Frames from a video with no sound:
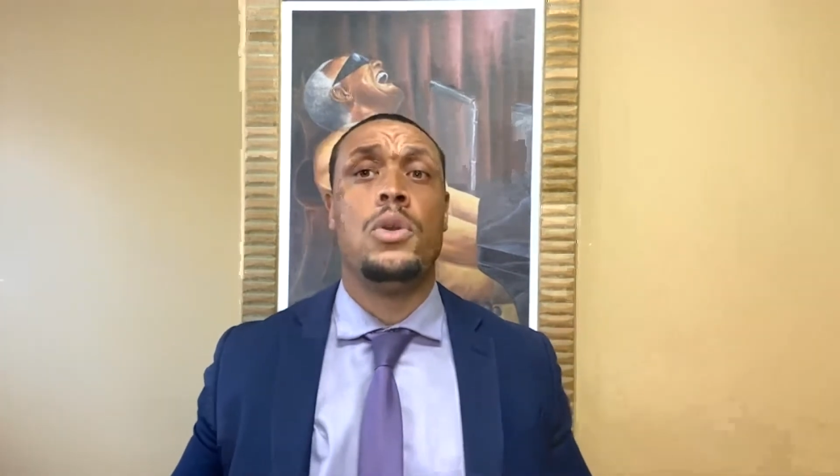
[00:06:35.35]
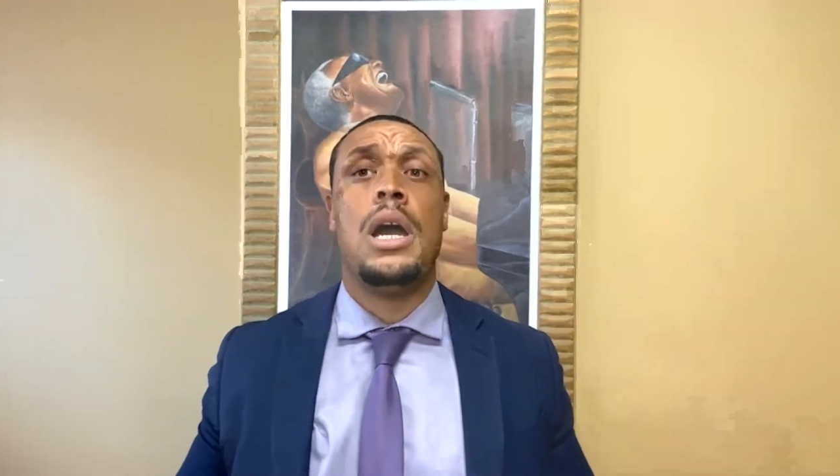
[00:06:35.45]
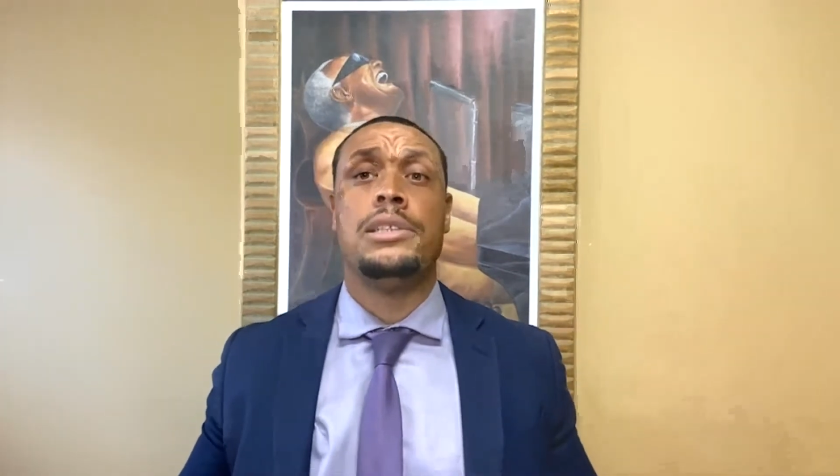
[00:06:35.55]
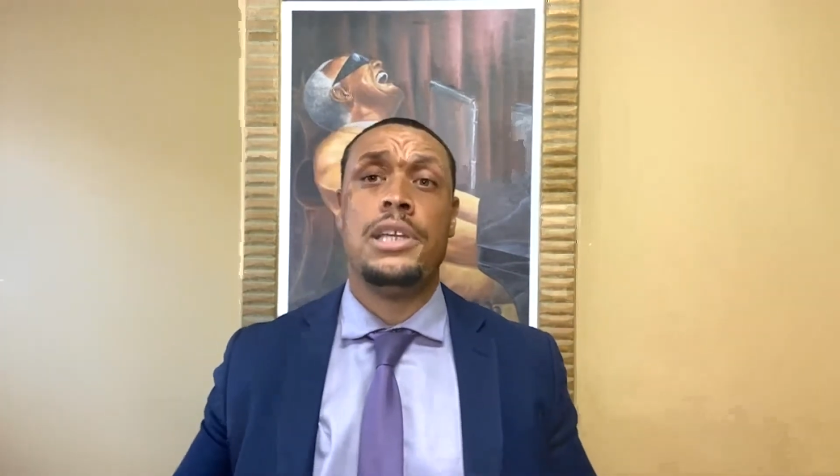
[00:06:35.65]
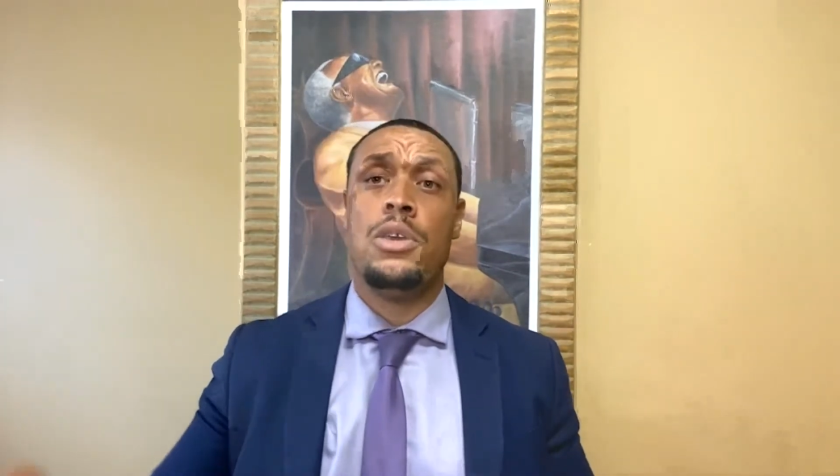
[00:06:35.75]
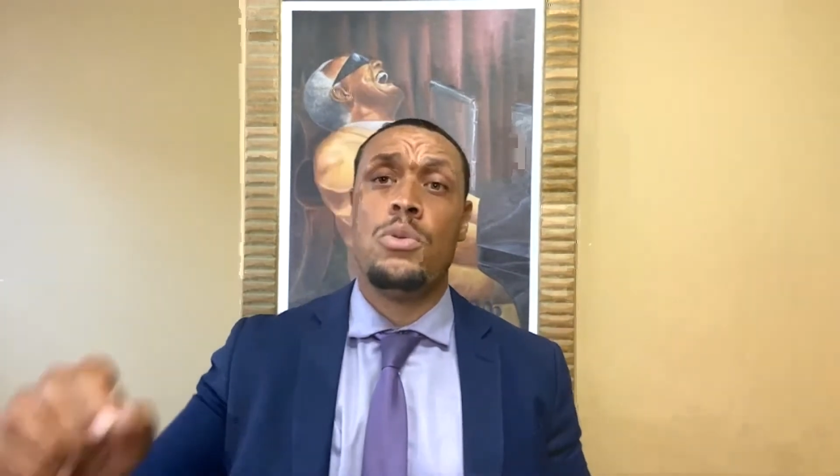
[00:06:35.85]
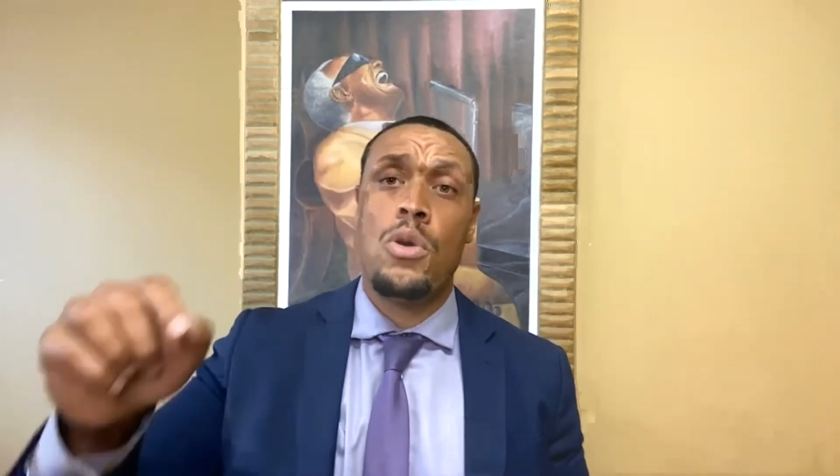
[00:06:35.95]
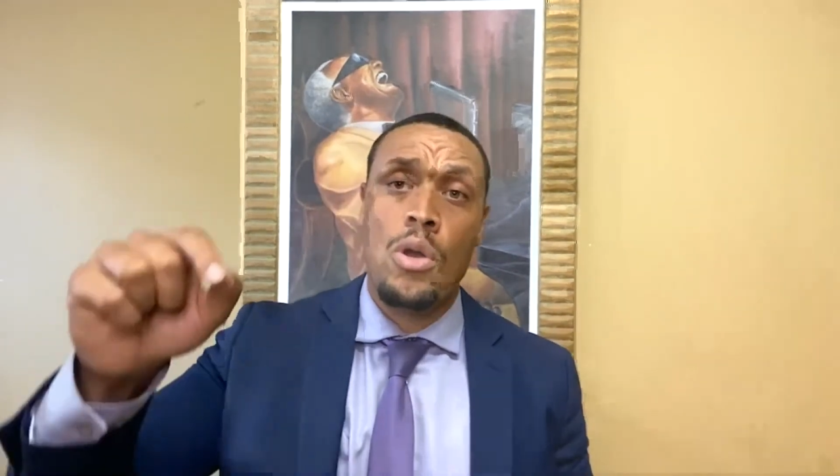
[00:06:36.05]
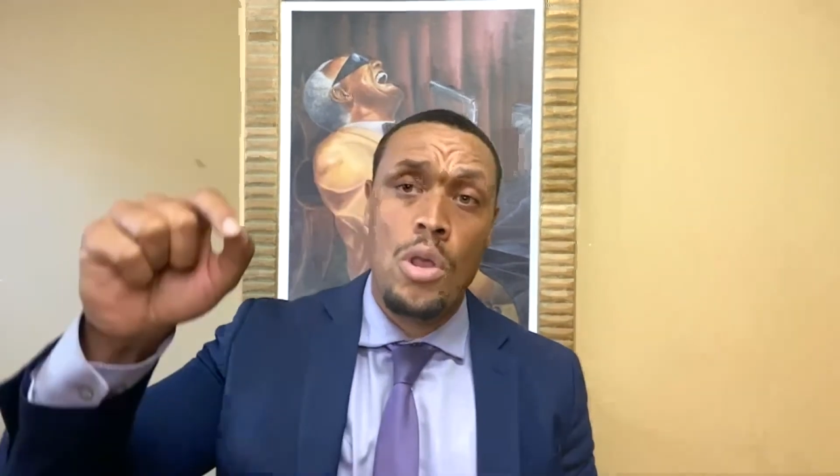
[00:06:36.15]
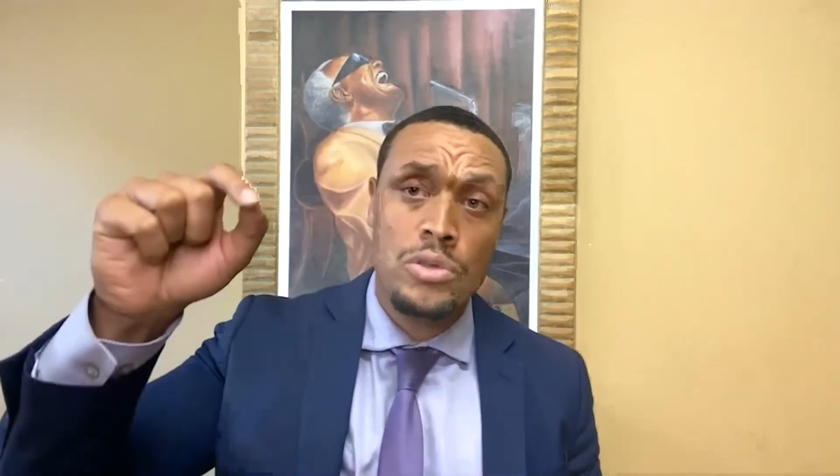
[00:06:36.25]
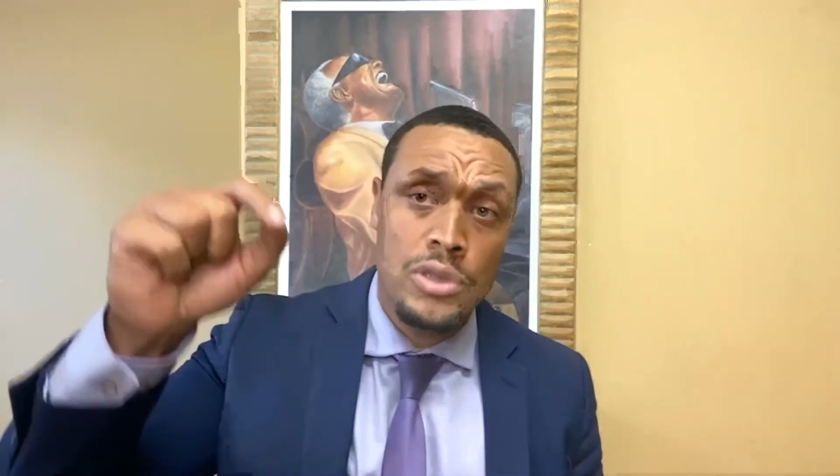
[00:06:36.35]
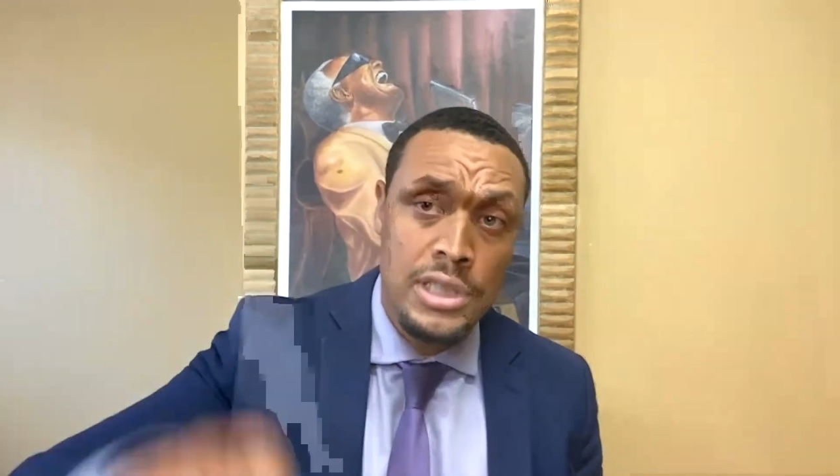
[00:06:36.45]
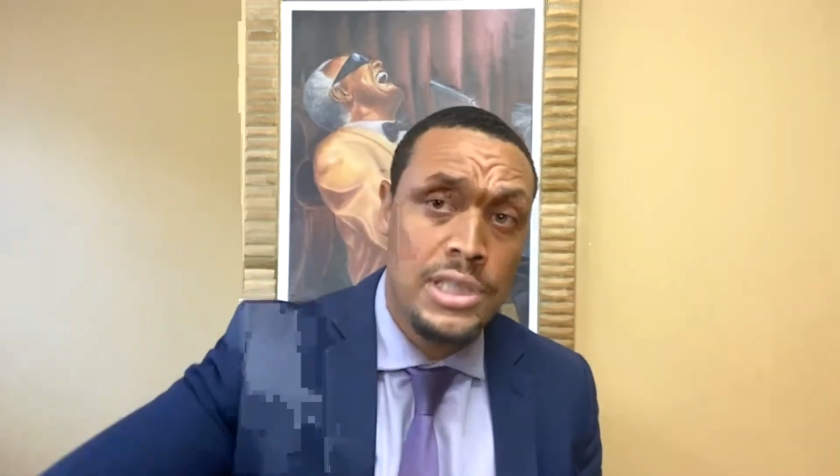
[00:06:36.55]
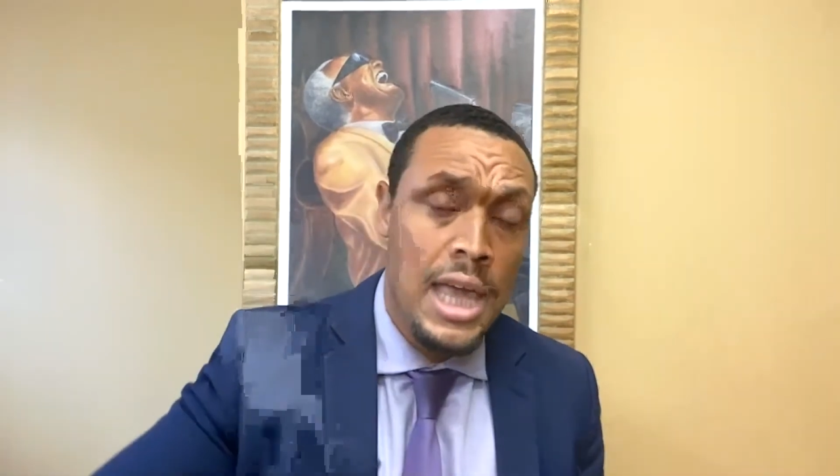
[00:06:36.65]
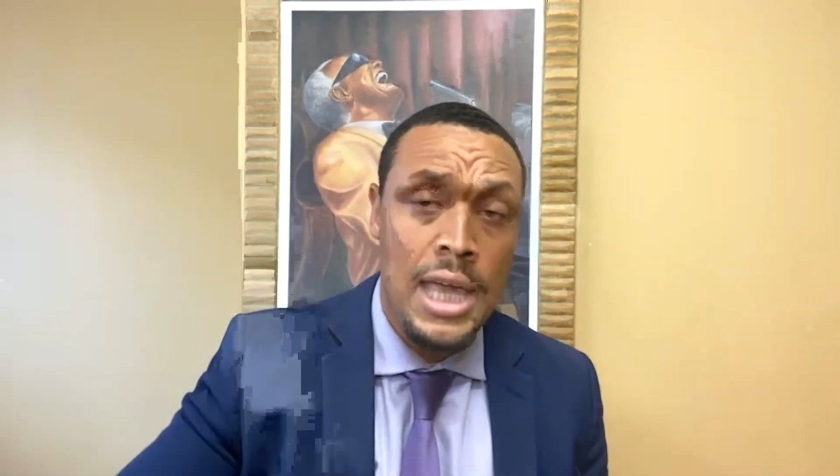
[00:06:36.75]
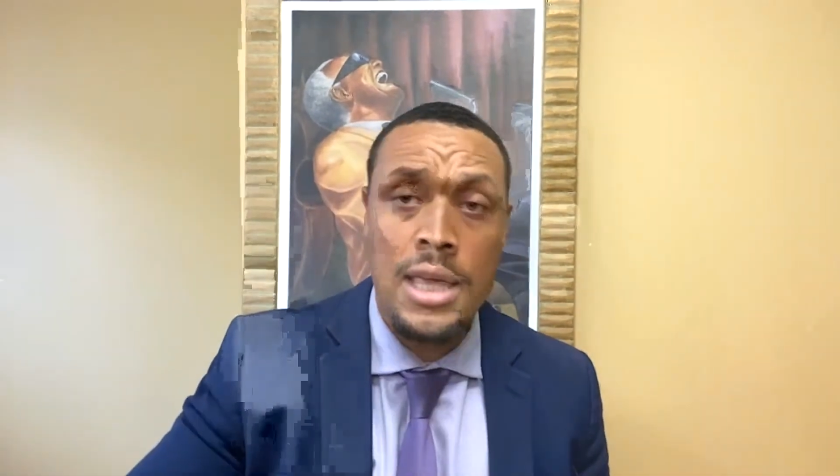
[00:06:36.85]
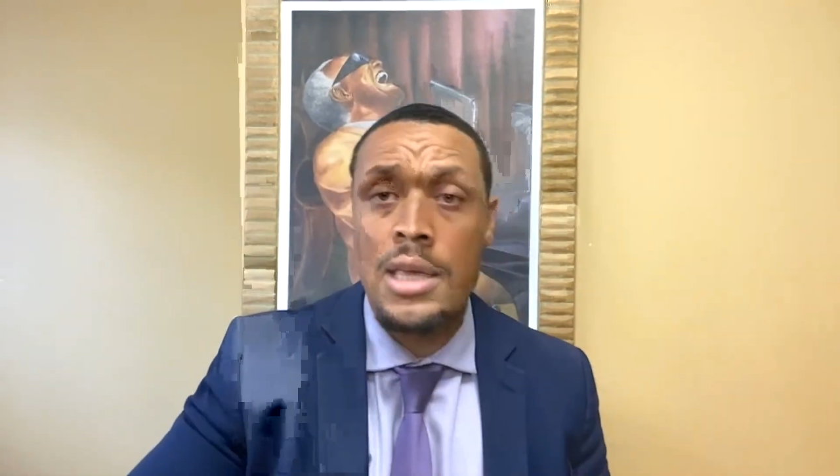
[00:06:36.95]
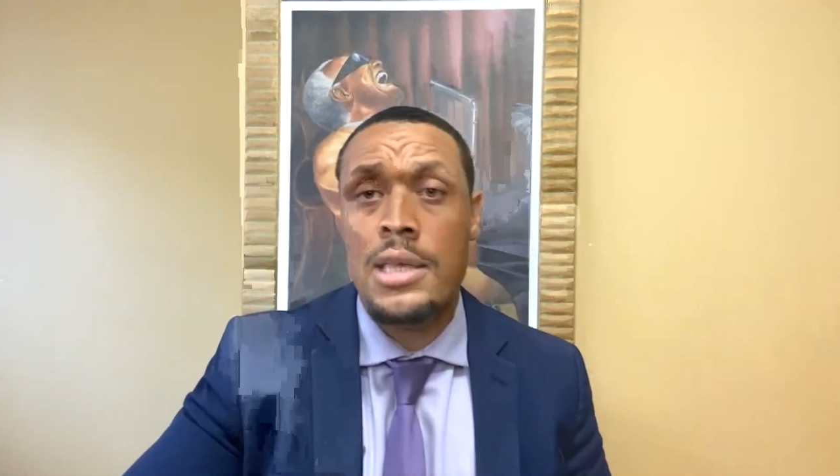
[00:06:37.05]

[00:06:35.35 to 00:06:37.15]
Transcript: guys said you were gonna close on this day.